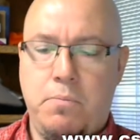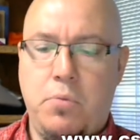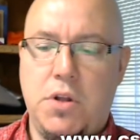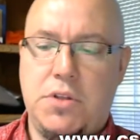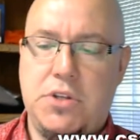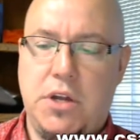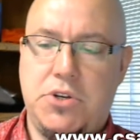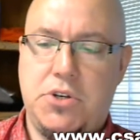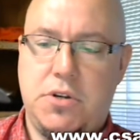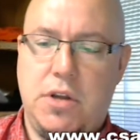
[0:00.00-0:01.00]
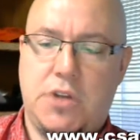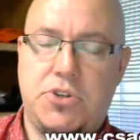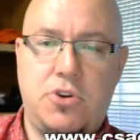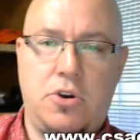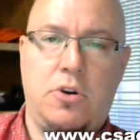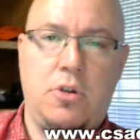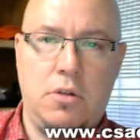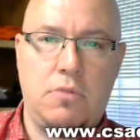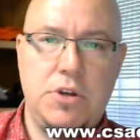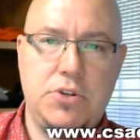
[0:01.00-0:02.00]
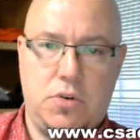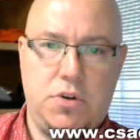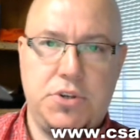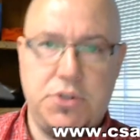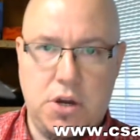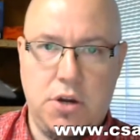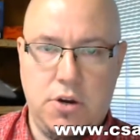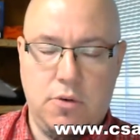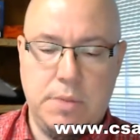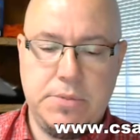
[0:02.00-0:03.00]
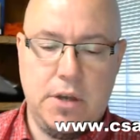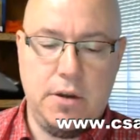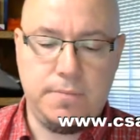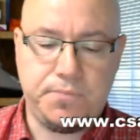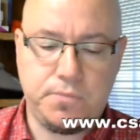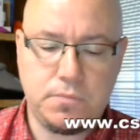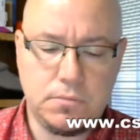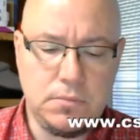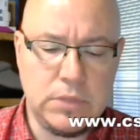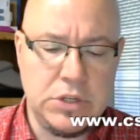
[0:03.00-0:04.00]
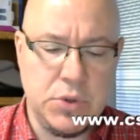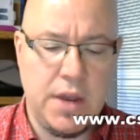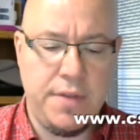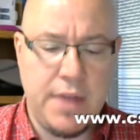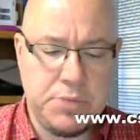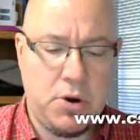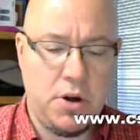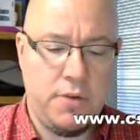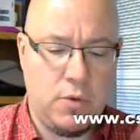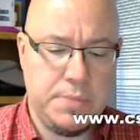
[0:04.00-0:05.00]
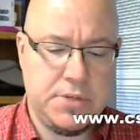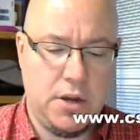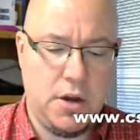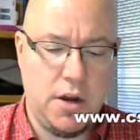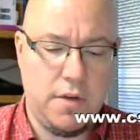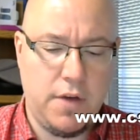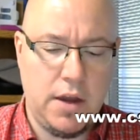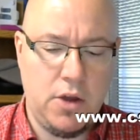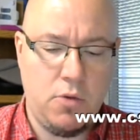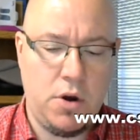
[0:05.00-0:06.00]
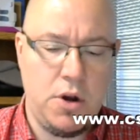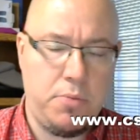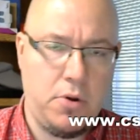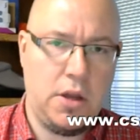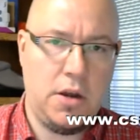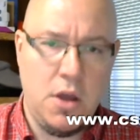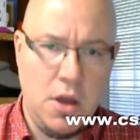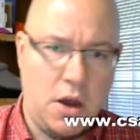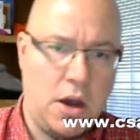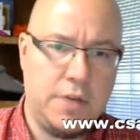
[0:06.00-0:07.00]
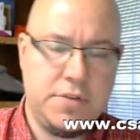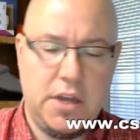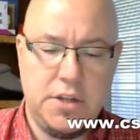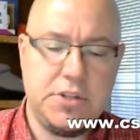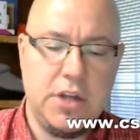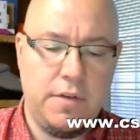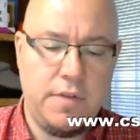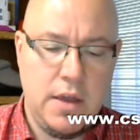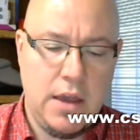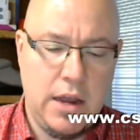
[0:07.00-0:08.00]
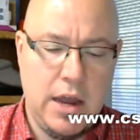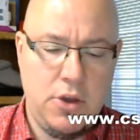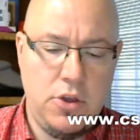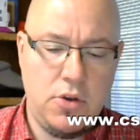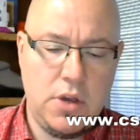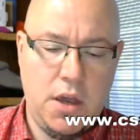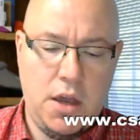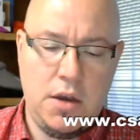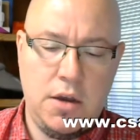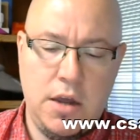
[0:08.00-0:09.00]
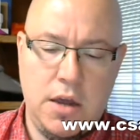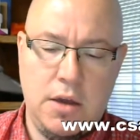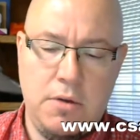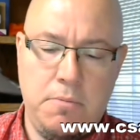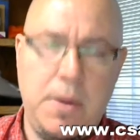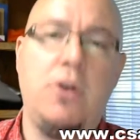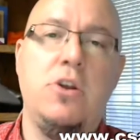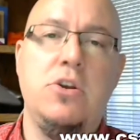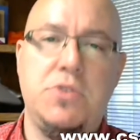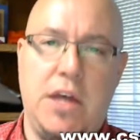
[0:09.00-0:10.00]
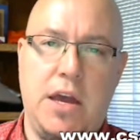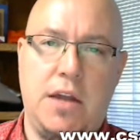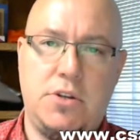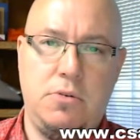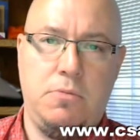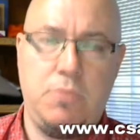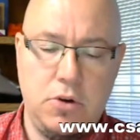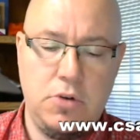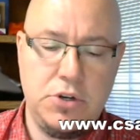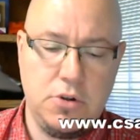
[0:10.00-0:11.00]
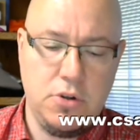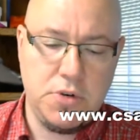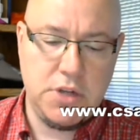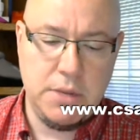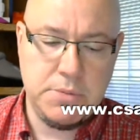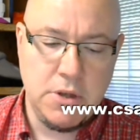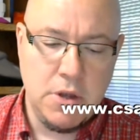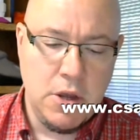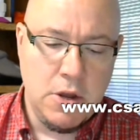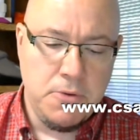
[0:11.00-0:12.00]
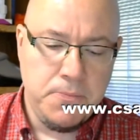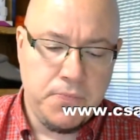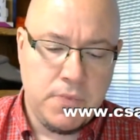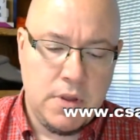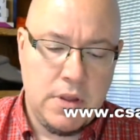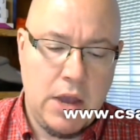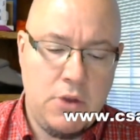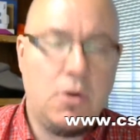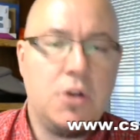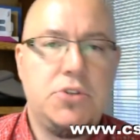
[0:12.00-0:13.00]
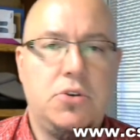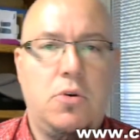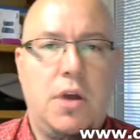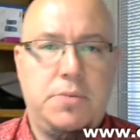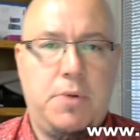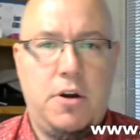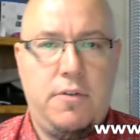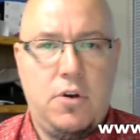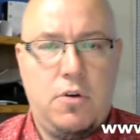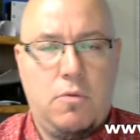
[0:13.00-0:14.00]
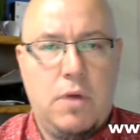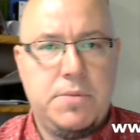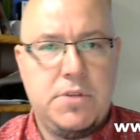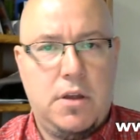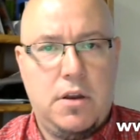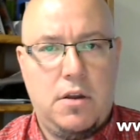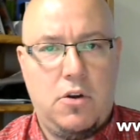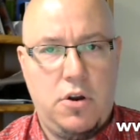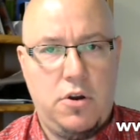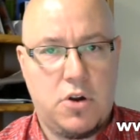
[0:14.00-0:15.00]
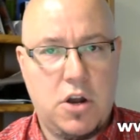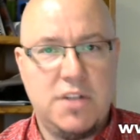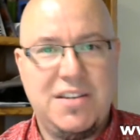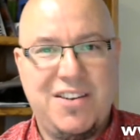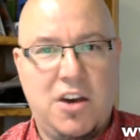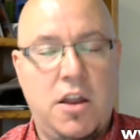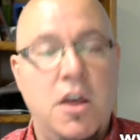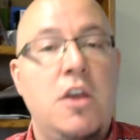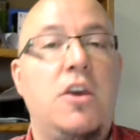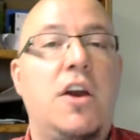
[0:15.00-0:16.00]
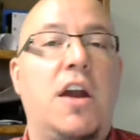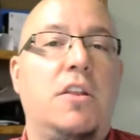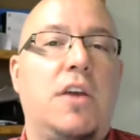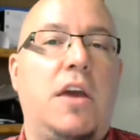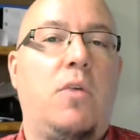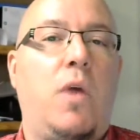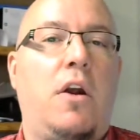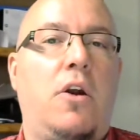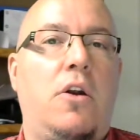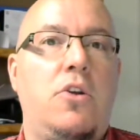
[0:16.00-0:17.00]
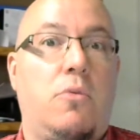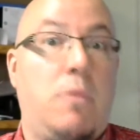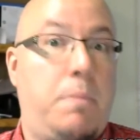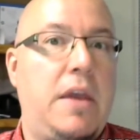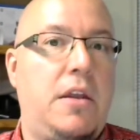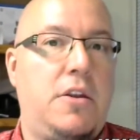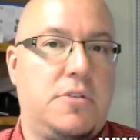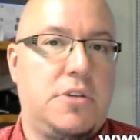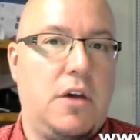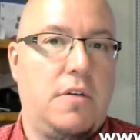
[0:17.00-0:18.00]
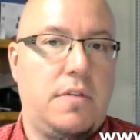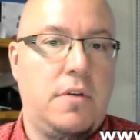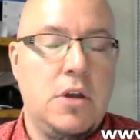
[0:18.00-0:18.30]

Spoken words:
put such external resources onto your website. So again, that's part of your website audit. Find out where you're pulling off-site stuff and how you can better use that to increase your load times. Now, you also, as part of your website or your content audit, you got to look at where you're repeating yourself.